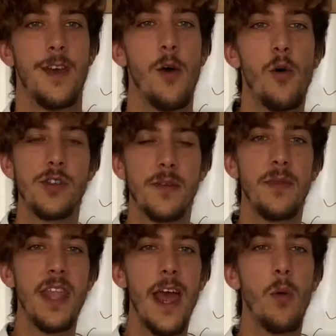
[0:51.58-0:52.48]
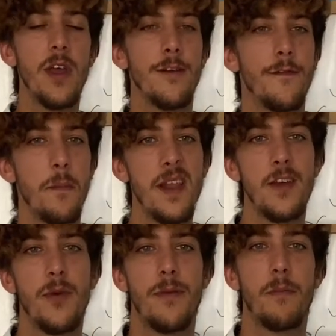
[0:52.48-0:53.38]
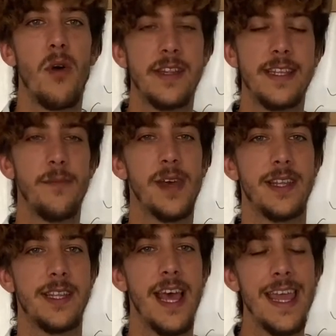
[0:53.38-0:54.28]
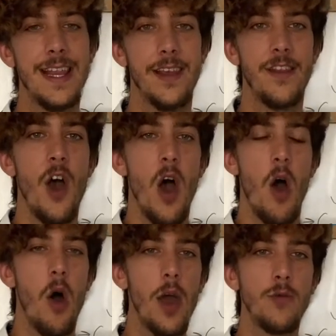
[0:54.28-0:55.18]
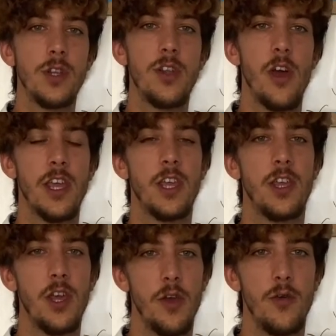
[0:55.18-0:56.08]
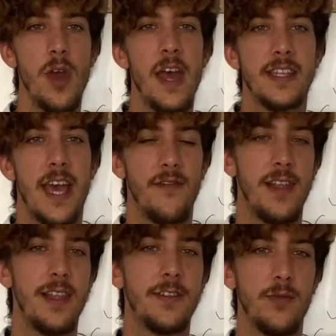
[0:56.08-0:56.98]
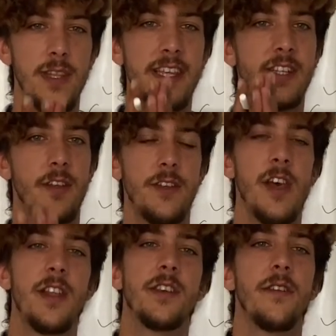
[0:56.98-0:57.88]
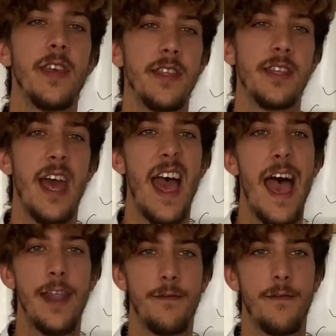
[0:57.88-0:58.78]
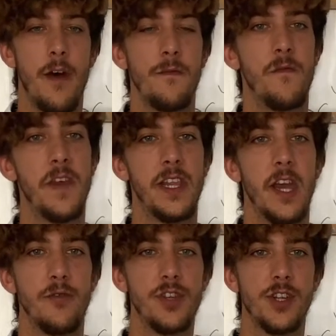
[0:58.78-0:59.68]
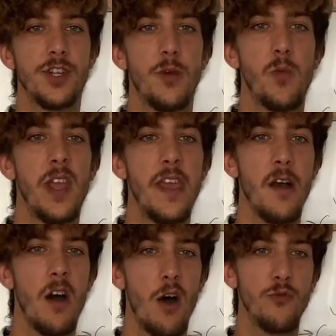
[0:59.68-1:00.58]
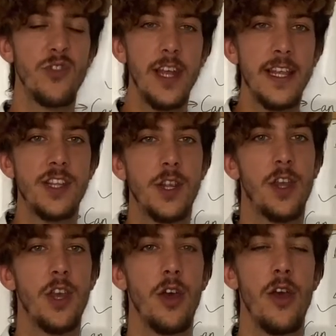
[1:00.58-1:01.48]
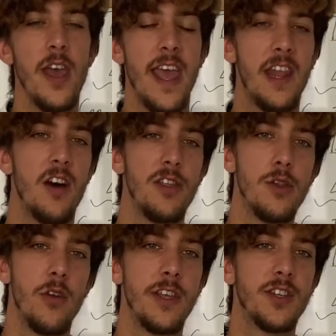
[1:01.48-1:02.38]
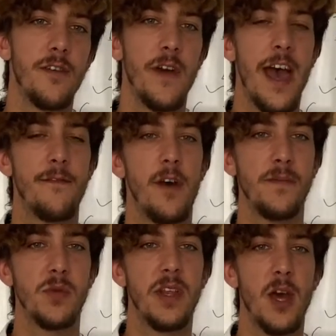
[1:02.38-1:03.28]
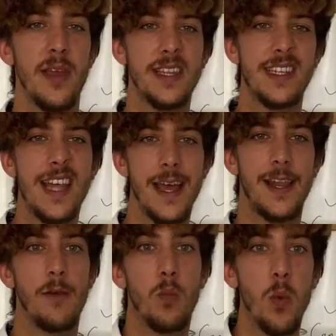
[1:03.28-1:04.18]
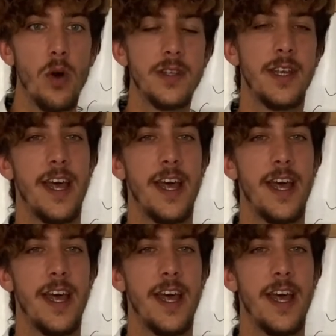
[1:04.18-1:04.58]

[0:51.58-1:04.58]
Awesome, now we are familiar with My Stepdad's an Alien, I would like you to have a little listen to this adverb video, just so we are really secure in our knowledge of adverbs and we know exactly what an